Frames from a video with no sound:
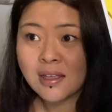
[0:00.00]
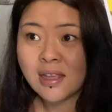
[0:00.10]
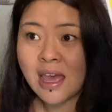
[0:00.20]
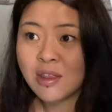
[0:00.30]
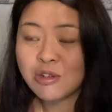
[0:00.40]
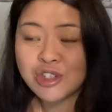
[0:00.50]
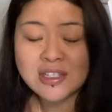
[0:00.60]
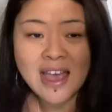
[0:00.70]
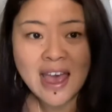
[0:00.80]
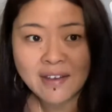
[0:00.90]
And they're just
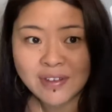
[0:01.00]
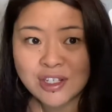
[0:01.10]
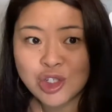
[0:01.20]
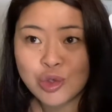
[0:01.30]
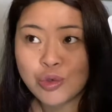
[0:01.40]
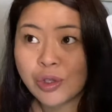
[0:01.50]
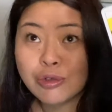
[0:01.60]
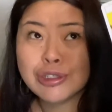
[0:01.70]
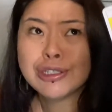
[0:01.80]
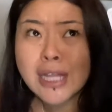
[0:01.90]

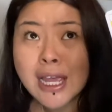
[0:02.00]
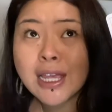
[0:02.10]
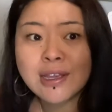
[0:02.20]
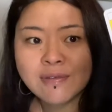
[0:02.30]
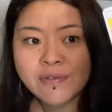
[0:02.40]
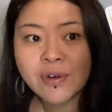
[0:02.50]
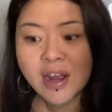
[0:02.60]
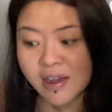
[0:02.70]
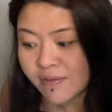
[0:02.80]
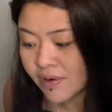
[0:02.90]
taking
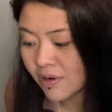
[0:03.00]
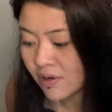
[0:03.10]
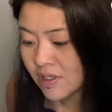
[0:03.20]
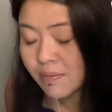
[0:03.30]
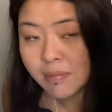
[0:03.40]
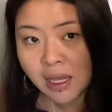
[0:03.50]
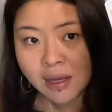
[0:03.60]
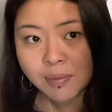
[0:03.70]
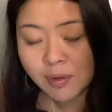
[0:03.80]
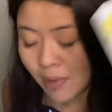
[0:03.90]
forever to make
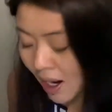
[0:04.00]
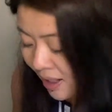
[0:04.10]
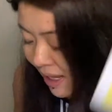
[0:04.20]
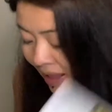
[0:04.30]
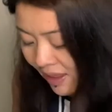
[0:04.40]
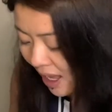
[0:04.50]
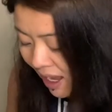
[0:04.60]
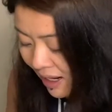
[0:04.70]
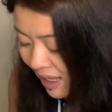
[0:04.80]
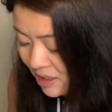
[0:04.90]
up their mind. And
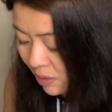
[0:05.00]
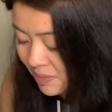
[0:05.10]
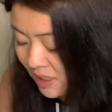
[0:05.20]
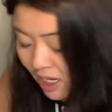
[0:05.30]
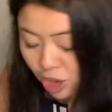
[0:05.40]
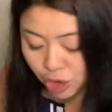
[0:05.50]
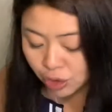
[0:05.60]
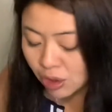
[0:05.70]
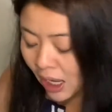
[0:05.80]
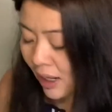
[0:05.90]
that's what I'm saying.
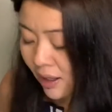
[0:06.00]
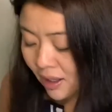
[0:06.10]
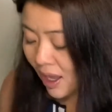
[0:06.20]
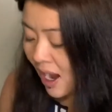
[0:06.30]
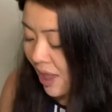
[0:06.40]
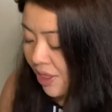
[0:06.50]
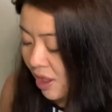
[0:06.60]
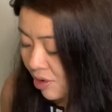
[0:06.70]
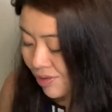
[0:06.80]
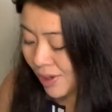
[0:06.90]
I think
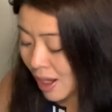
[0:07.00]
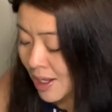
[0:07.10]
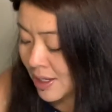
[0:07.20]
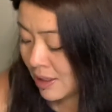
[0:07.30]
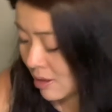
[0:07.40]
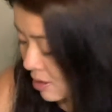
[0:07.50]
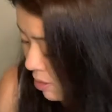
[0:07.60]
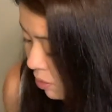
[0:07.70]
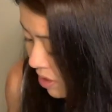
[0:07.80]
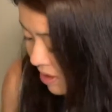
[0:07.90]
you're done
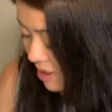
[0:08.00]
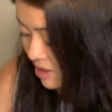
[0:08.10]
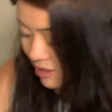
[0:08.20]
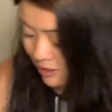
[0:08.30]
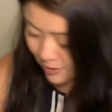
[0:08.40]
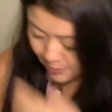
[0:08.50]
with this.